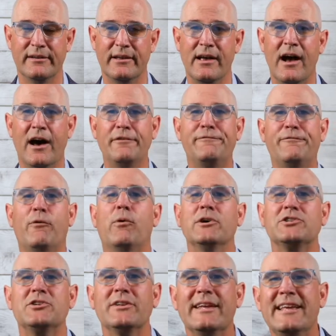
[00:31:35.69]

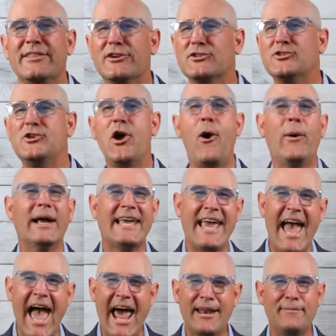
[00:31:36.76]
Unfortunately, there's no
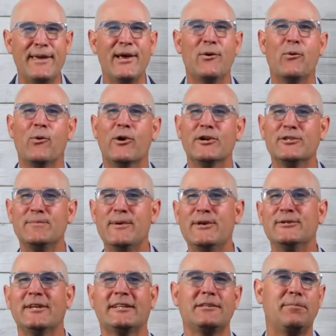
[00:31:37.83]
Academy Awards
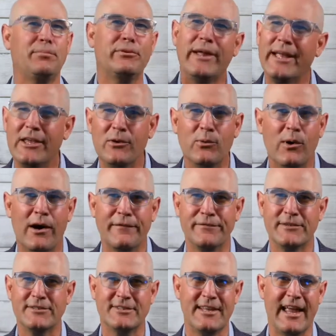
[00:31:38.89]
music to play you off the
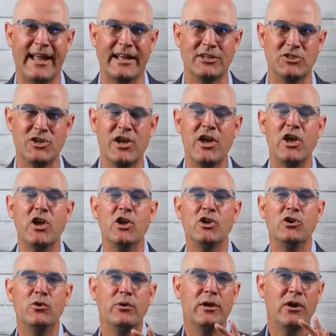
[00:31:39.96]
stage.
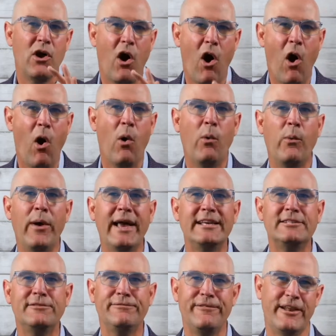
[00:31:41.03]
You can
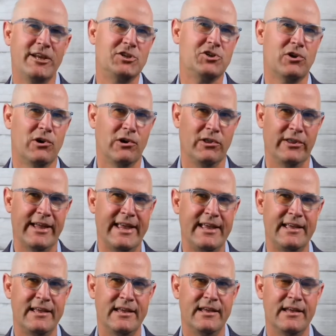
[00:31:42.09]
always finish early,
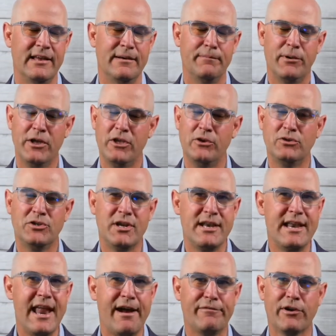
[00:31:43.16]
but you should
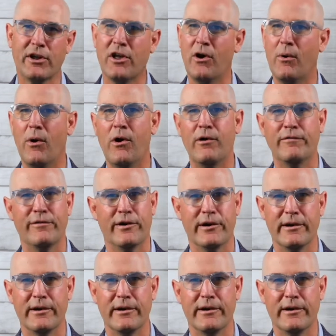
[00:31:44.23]
never go over.